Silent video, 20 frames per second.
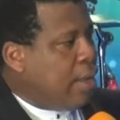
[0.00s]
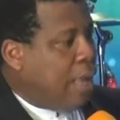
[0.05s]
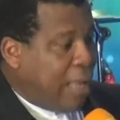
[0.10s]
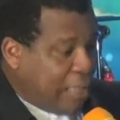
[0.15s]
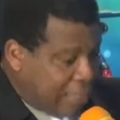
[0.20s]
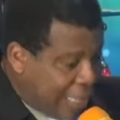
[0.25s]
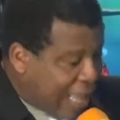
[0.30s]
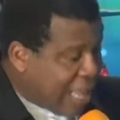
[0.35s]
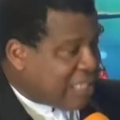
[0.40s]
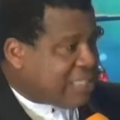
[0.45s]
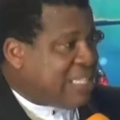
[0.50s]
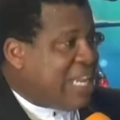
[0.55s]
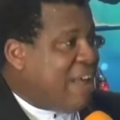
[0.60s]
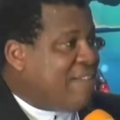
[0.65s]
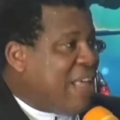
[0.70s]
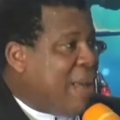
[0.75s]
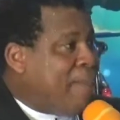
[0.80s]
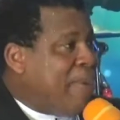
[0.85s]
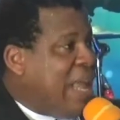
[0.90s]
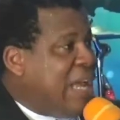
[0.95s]
I still have that
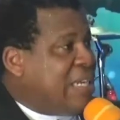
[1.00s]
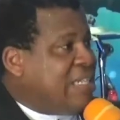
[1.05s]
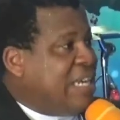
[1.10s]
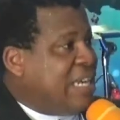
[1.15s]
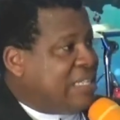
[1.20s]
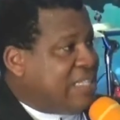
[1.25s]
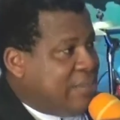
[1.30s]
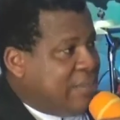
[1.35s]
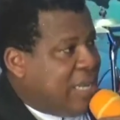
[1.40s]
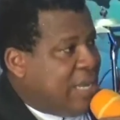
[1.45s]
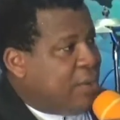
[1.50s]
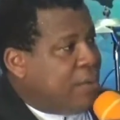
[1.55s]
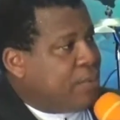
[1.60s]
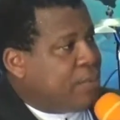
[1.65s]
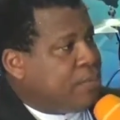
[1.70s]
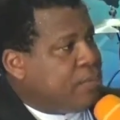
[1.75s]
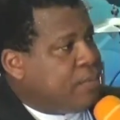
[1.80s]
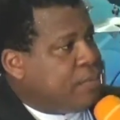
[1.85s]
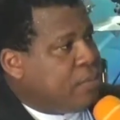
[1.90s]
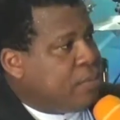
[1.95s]
till now.
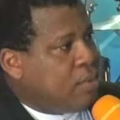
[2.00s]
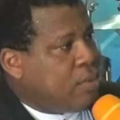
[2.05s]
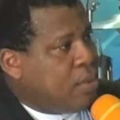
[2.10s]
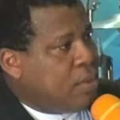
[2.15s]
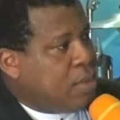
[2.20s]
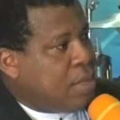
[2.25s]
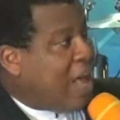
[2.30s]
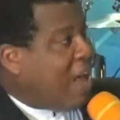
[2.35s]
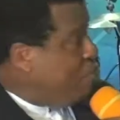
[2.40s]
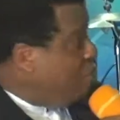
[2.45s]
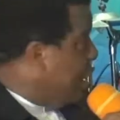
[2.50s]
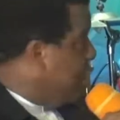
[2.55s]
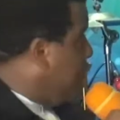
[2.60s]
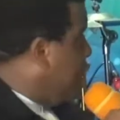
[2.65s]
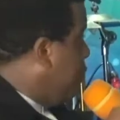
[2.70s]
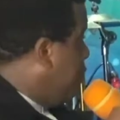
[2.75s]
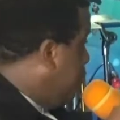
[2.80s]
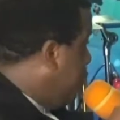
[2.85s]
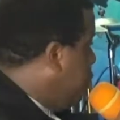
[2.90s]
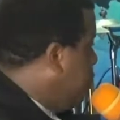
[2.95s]
I've mentioned it
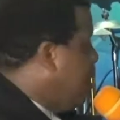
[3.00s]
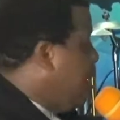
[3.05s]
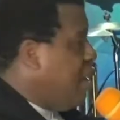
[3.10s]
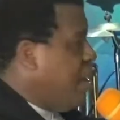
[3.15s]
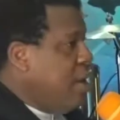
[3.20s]
before, man.